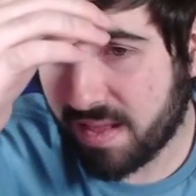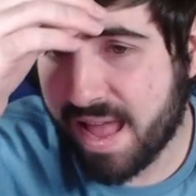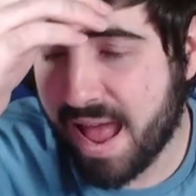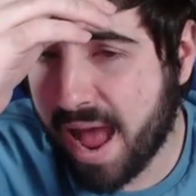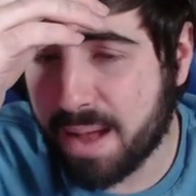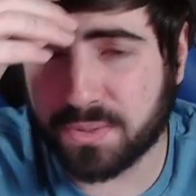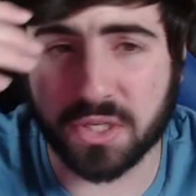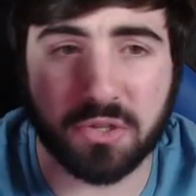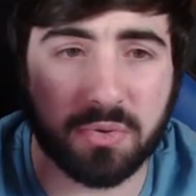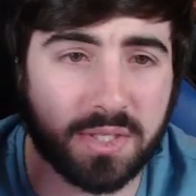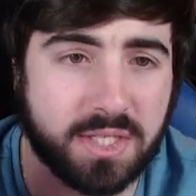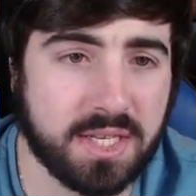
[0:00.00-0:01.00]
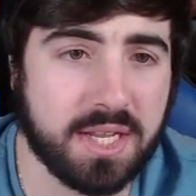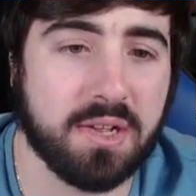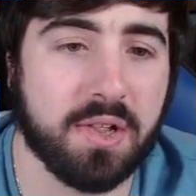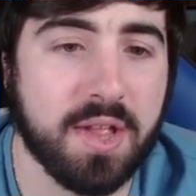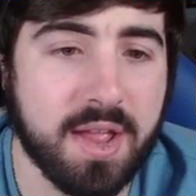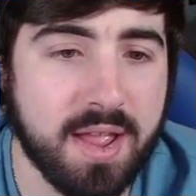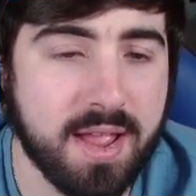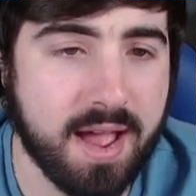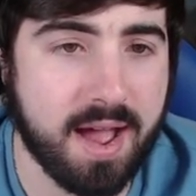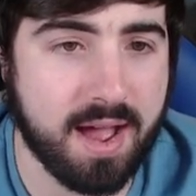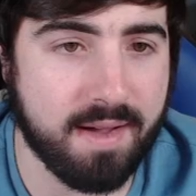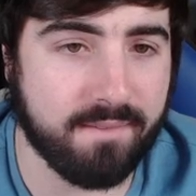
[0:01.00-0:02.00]
Absolute steal.
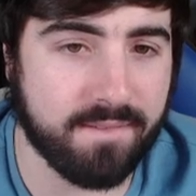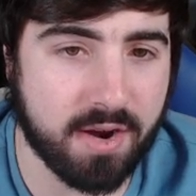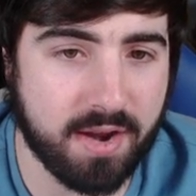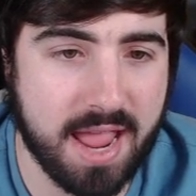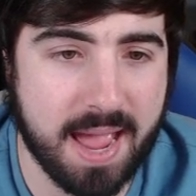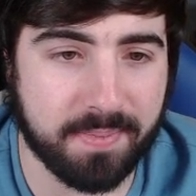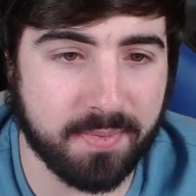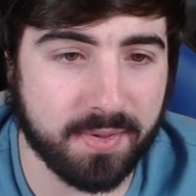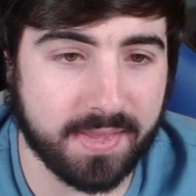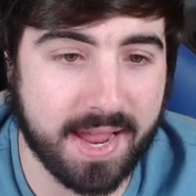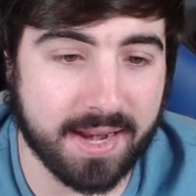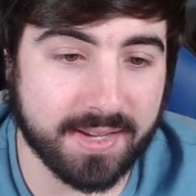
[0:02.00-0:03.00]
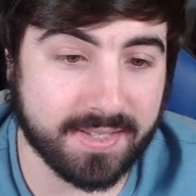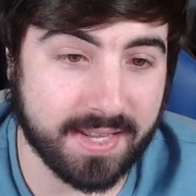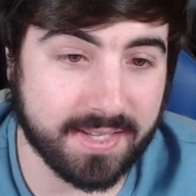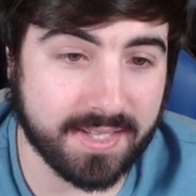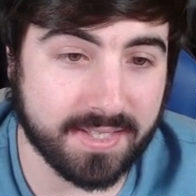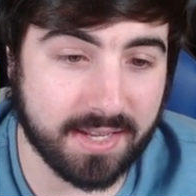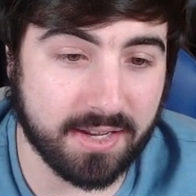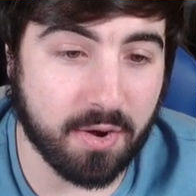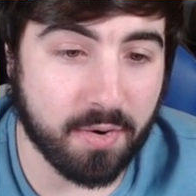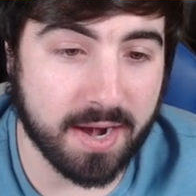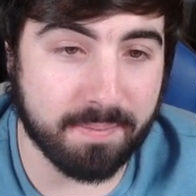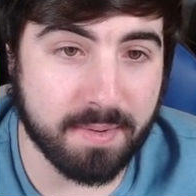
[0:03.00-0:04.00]
Very happy with that, because this is
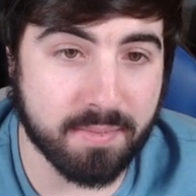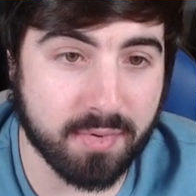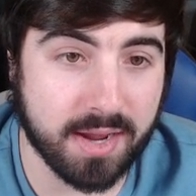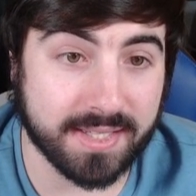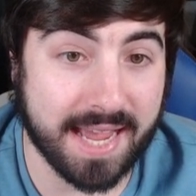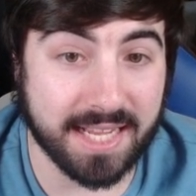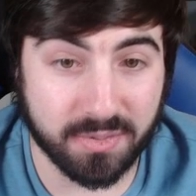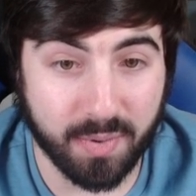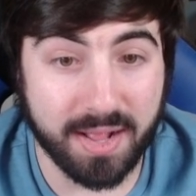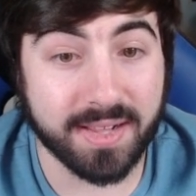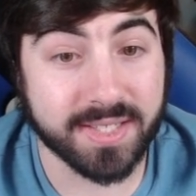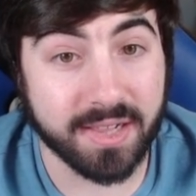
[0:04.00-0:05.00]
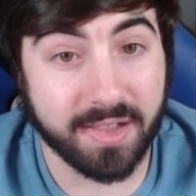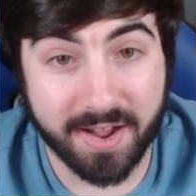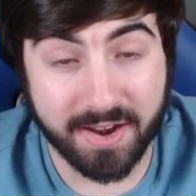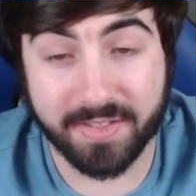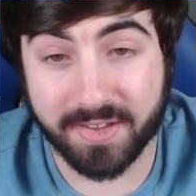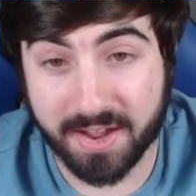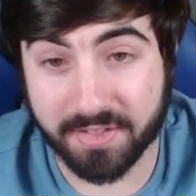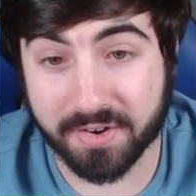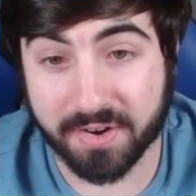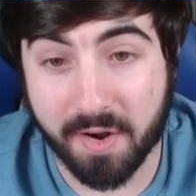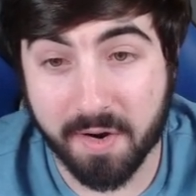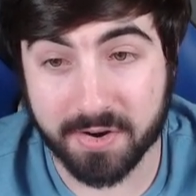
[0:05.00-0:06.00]
going up in price as well as a lot of the other
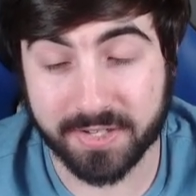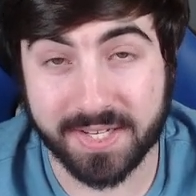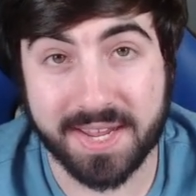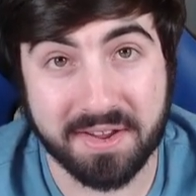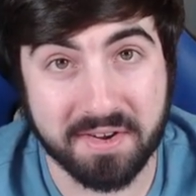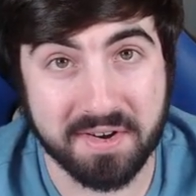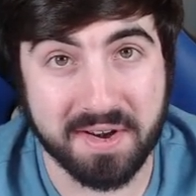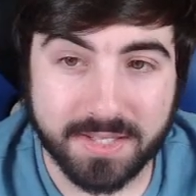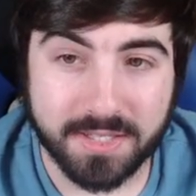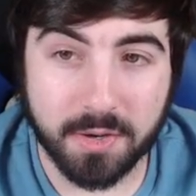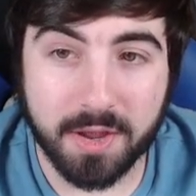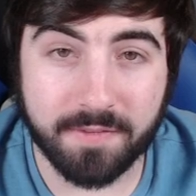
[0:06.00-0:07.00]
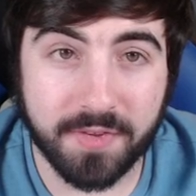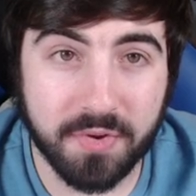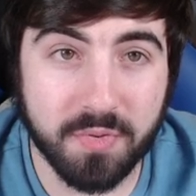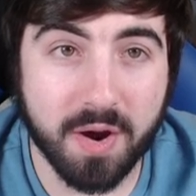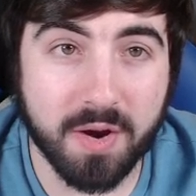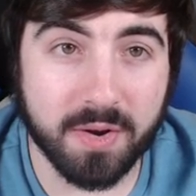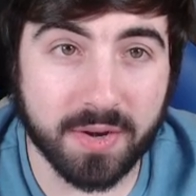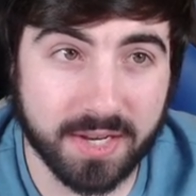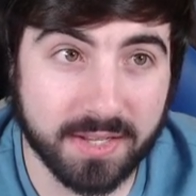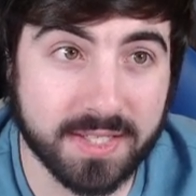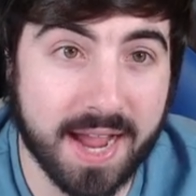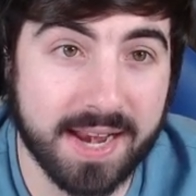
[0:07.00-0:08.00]
cards here. So if you are
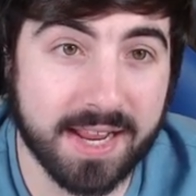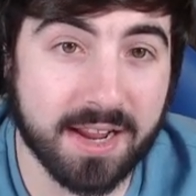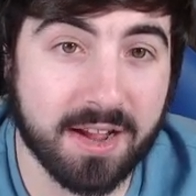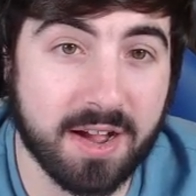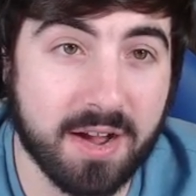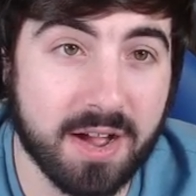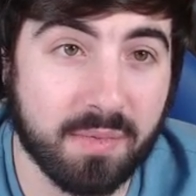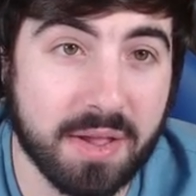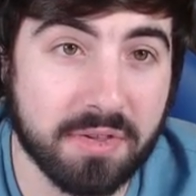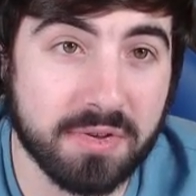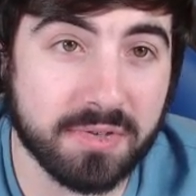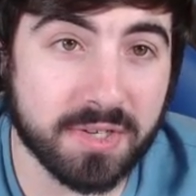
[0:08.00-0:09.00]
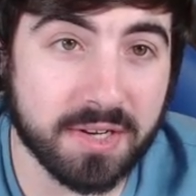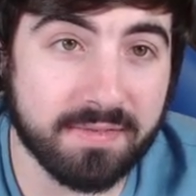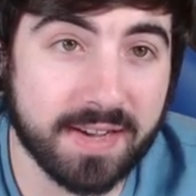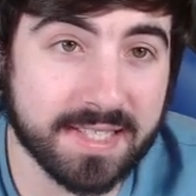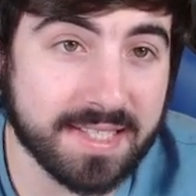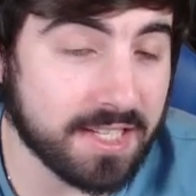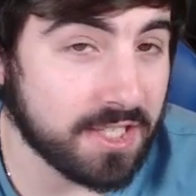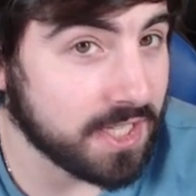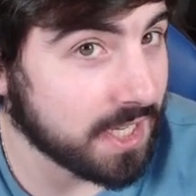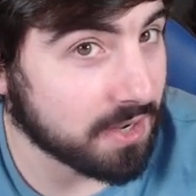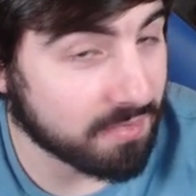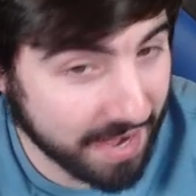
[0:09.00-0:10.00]
deciding whether you should invest into
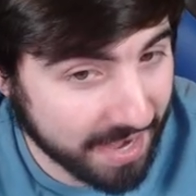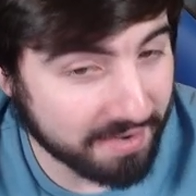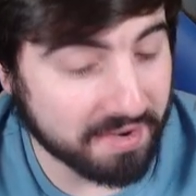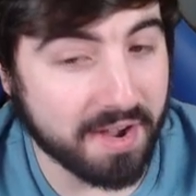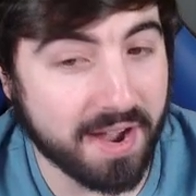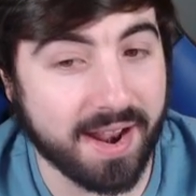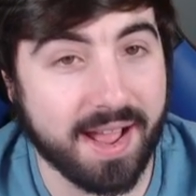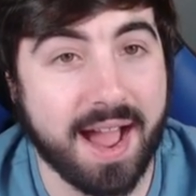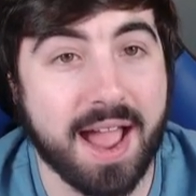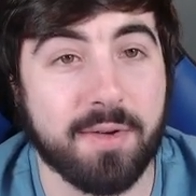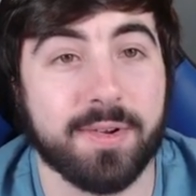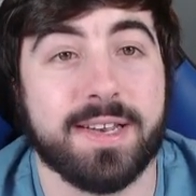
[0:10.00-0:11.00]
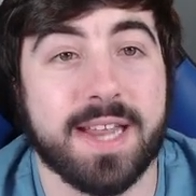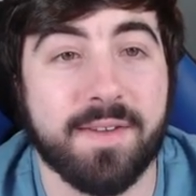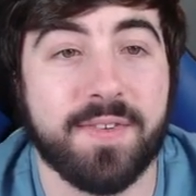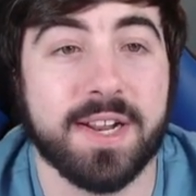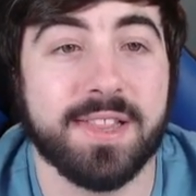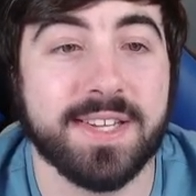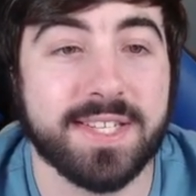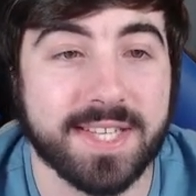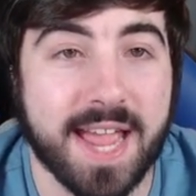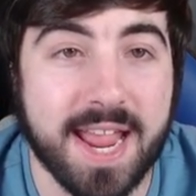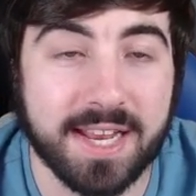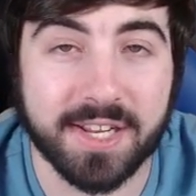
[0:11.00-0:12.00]
Chilling Rain or not, I would definitely
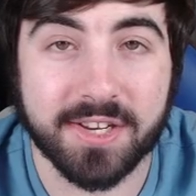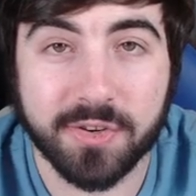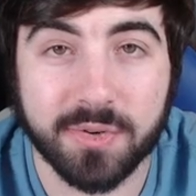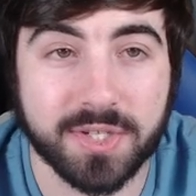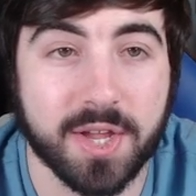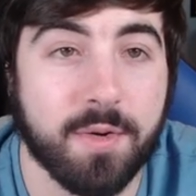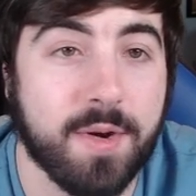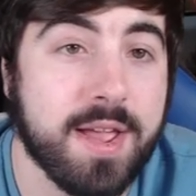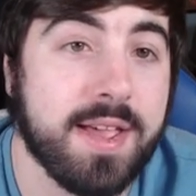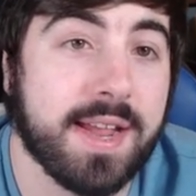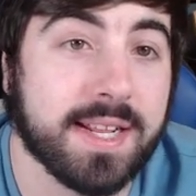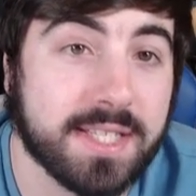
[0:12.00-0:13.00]
say to do so. It's